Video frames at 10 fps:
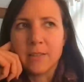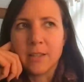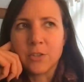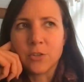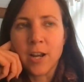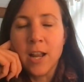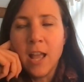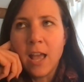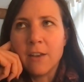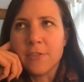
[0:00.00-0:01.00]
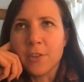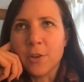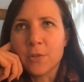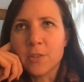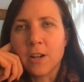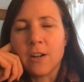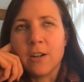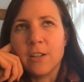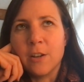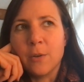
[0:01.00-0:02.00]
that's great and for those that are
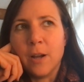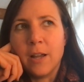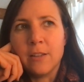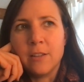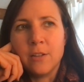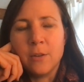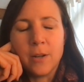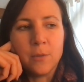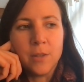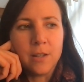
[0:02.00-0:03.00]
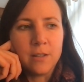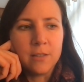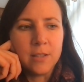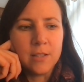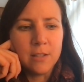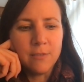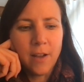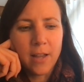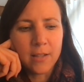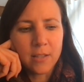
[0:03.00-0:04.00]
you know I, you know i know the the defi
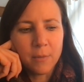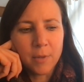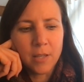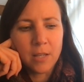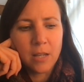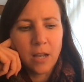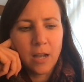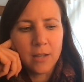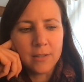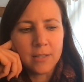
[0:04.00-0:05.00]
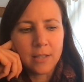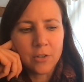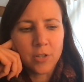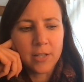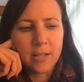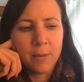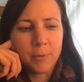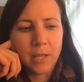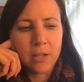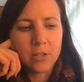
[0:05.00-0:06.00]
and some of the uh, decentralized
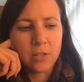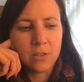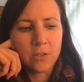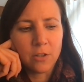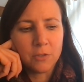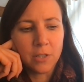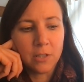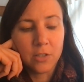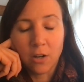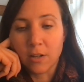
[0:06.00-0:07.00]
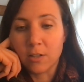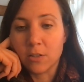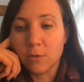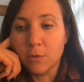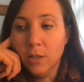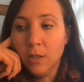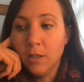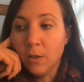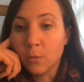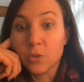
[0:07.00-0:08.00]
applications are really starting to
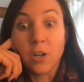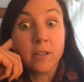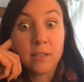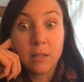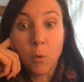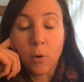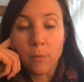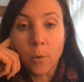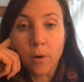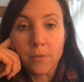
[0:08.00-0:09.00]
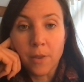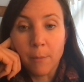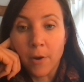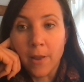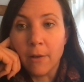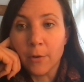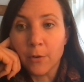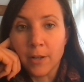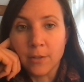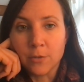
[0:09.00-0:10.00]
we're starting to see more and more of them on
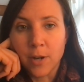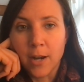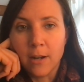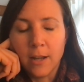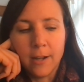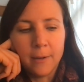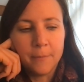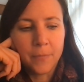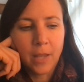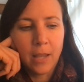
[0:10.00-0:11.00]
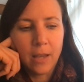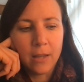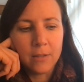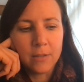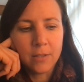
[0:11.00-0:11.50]
algorand right um, and